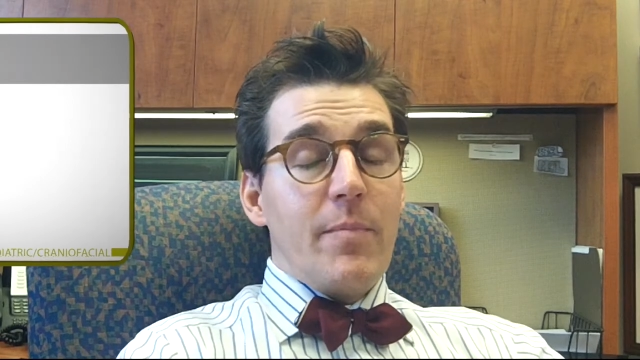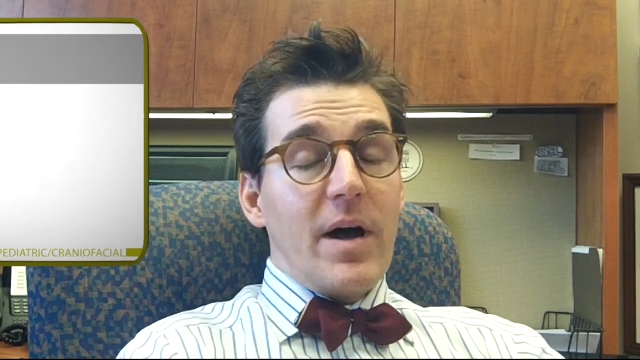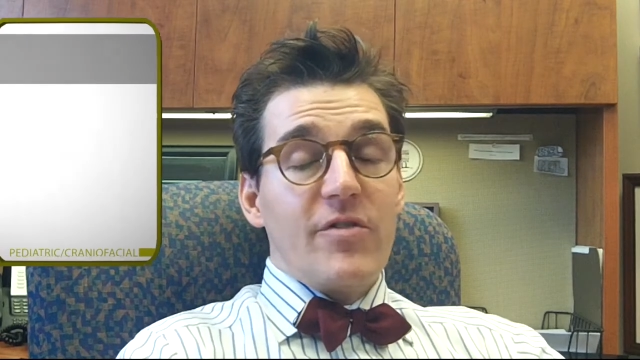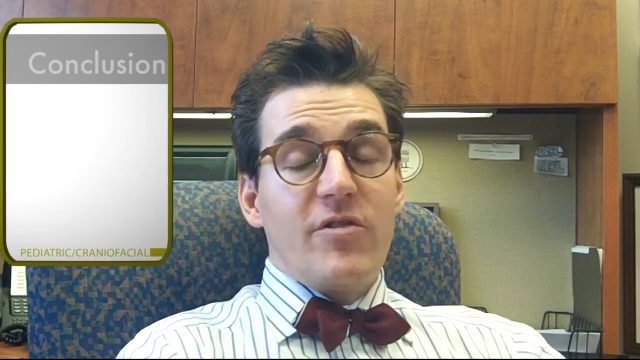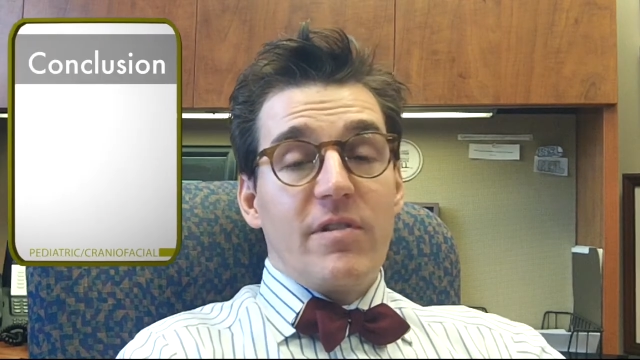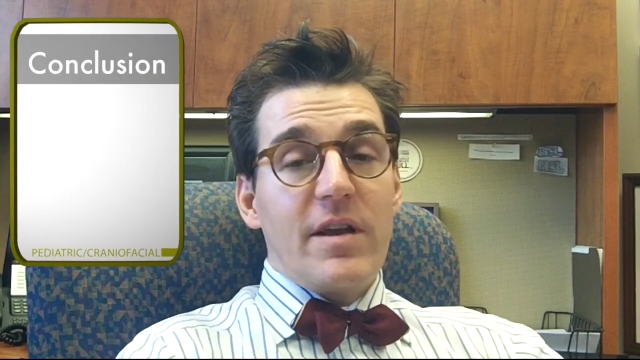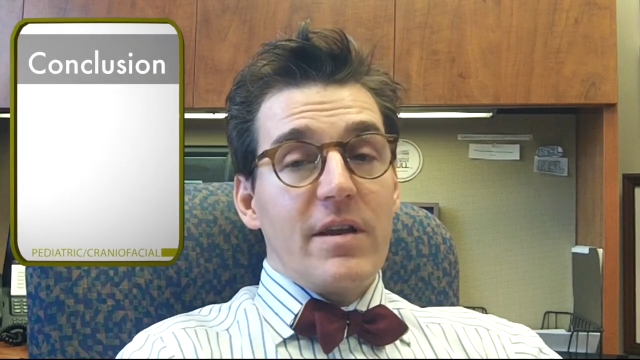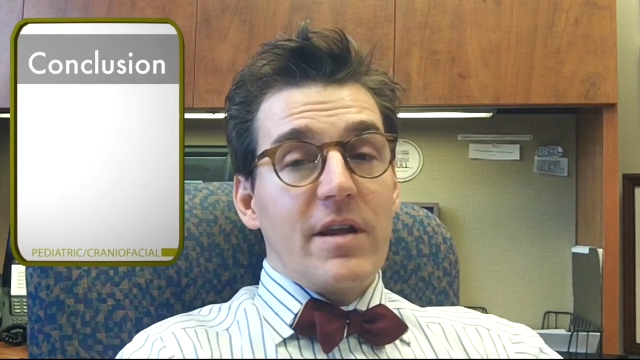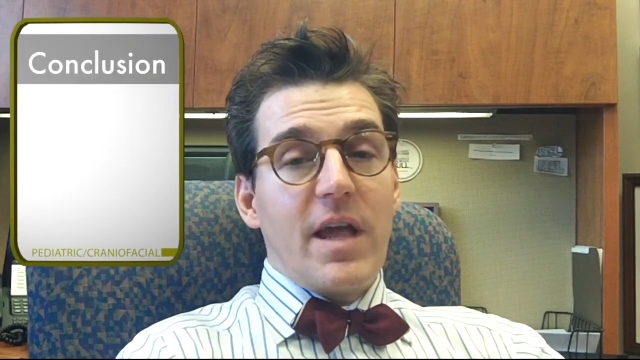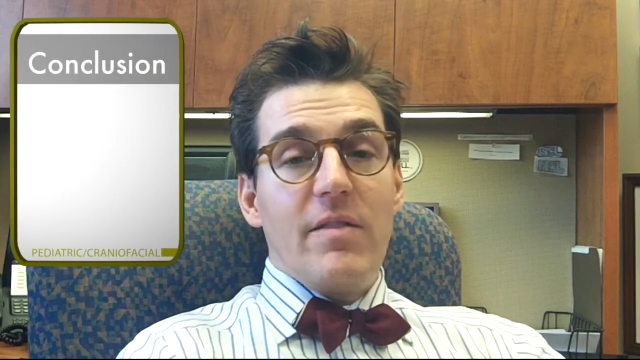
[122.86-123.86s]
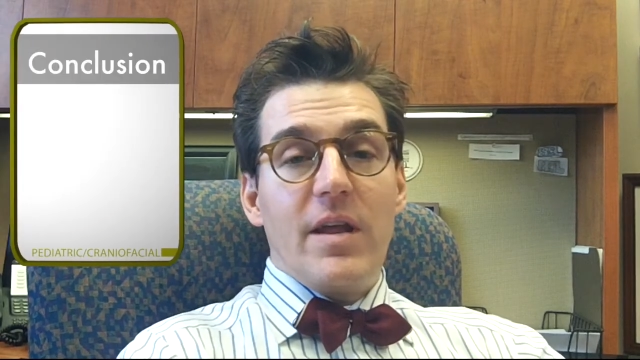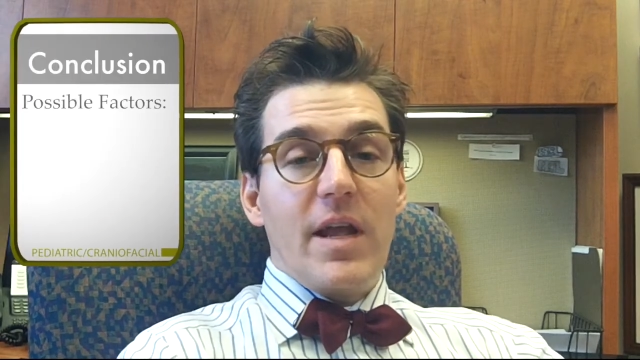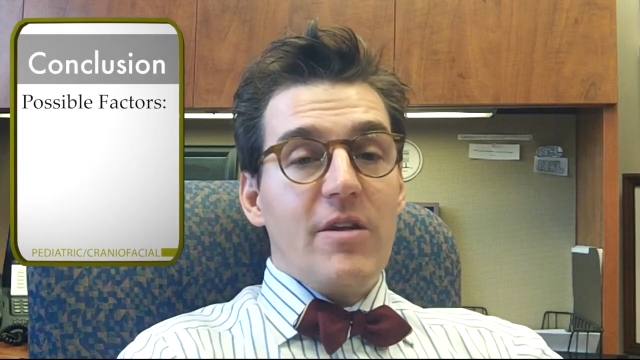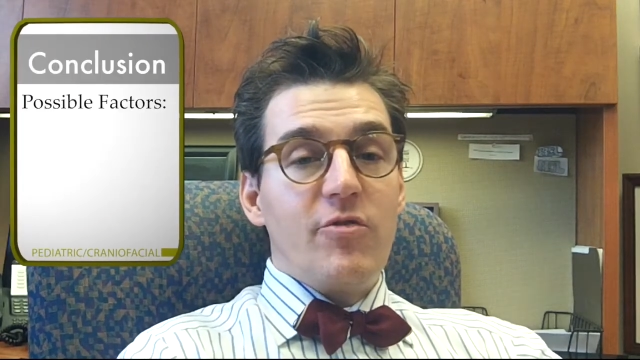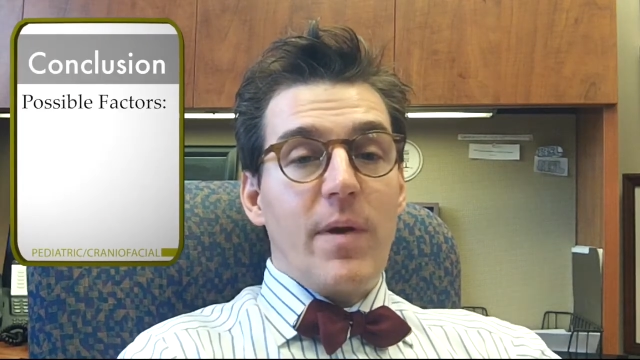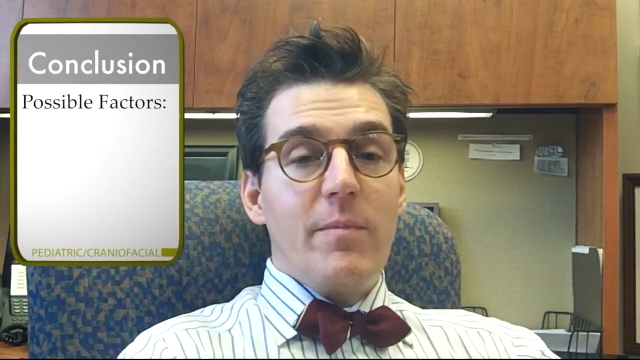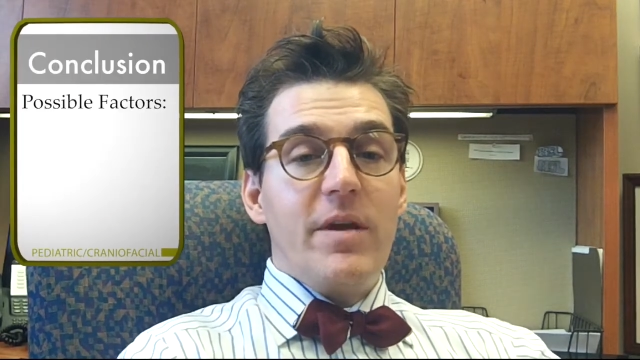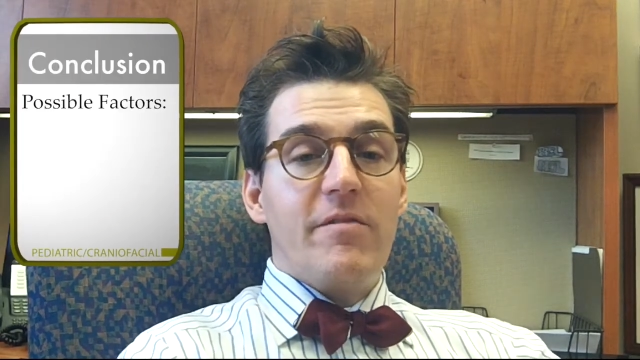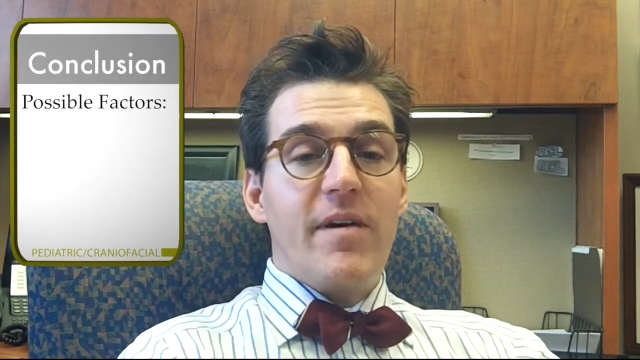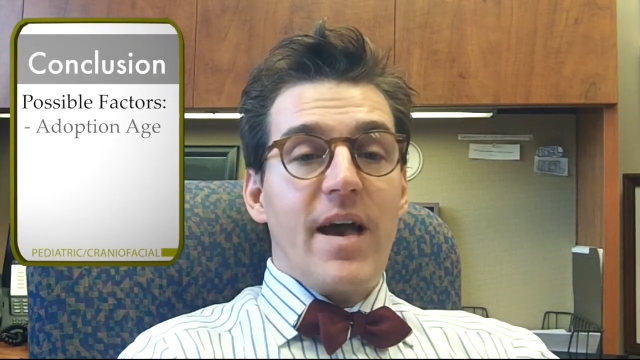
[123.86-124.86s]
postulated again that age may
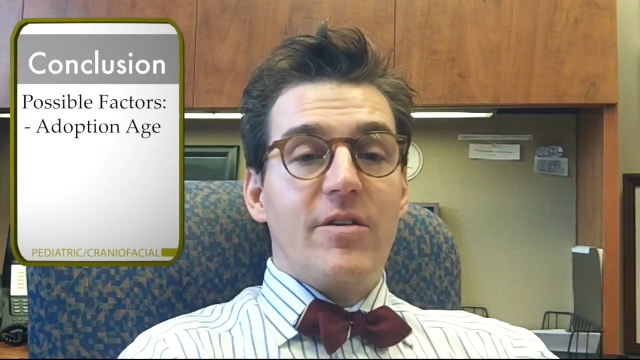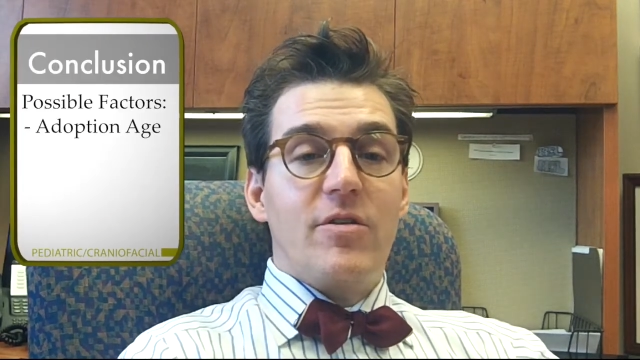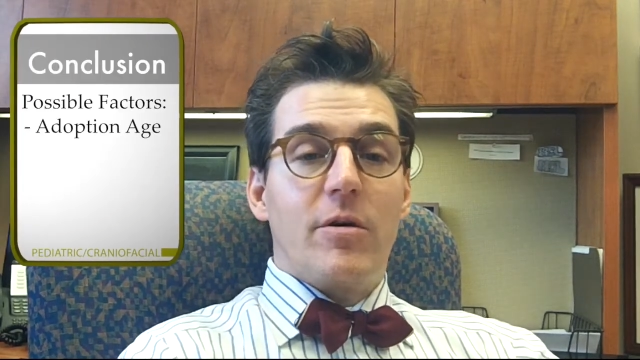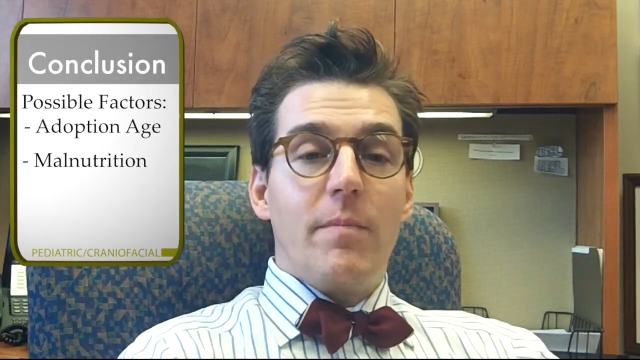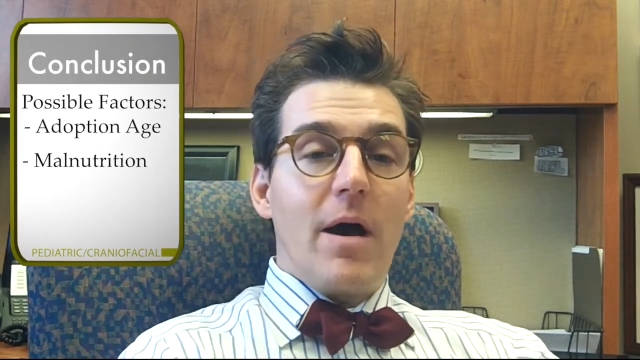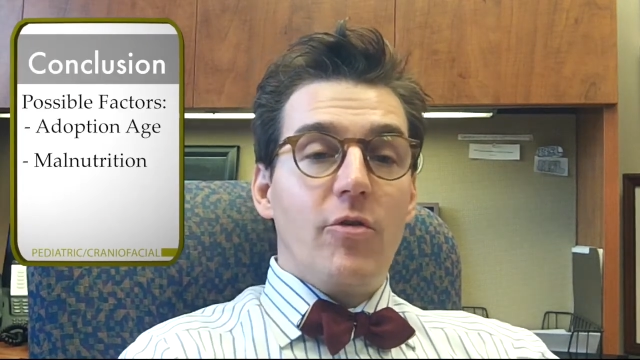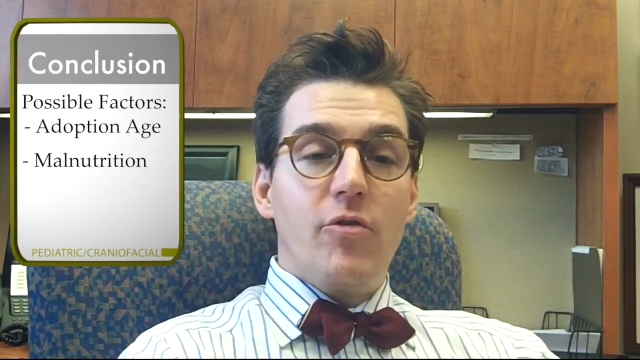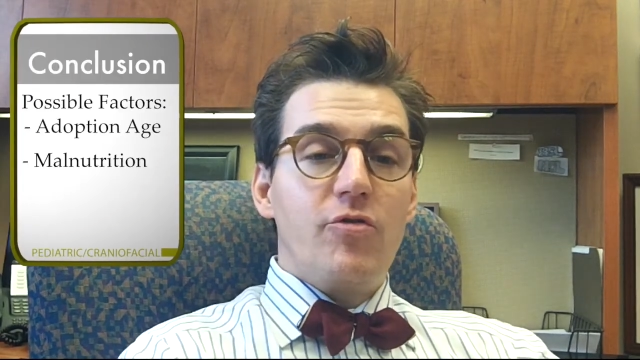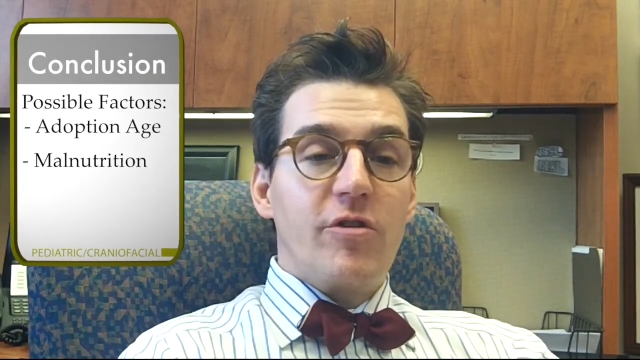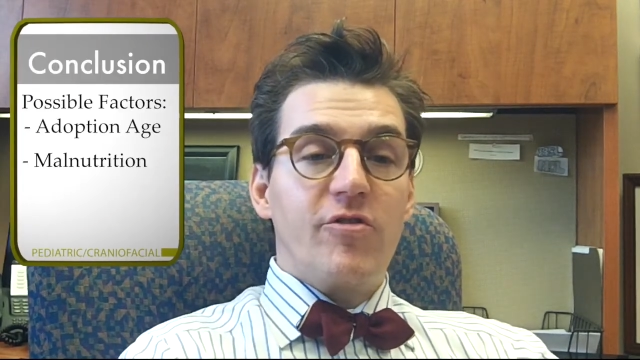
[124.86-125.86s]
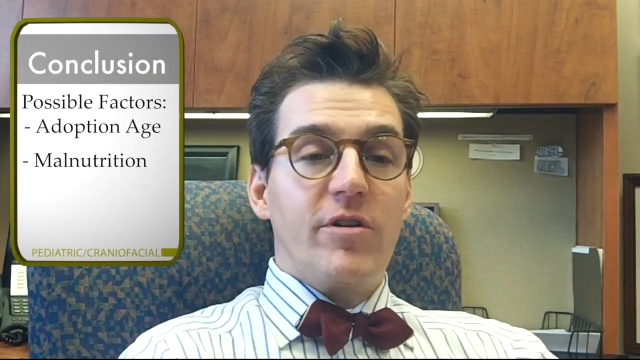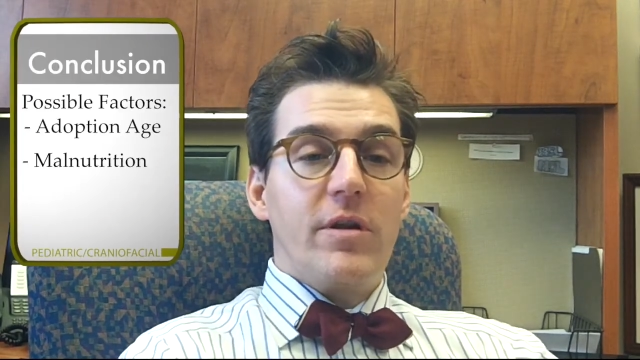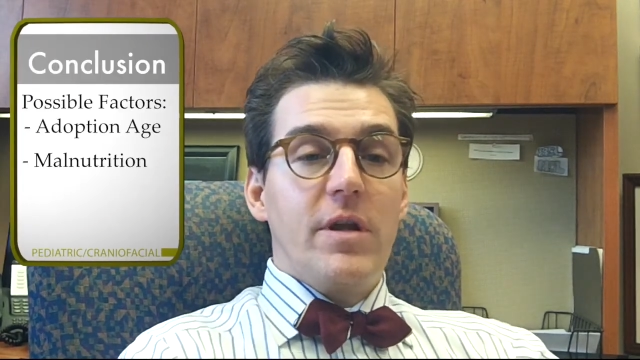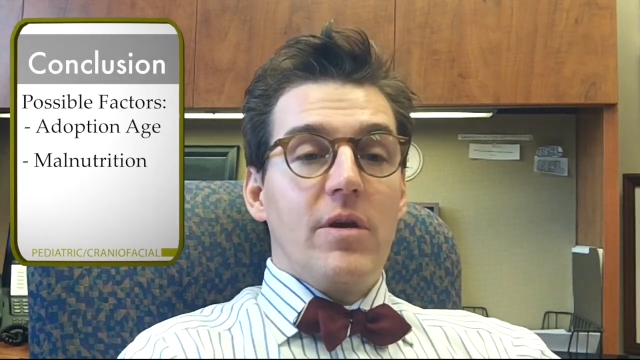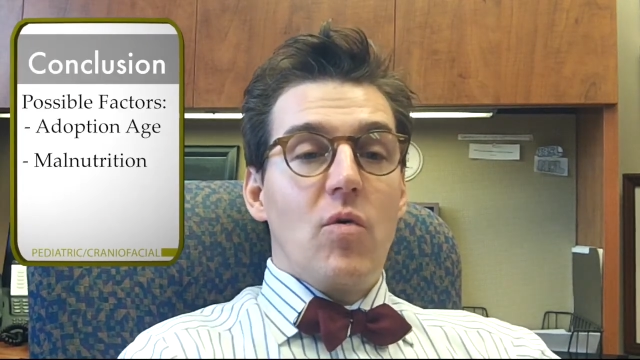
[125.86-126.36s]
be a factor in malnutrition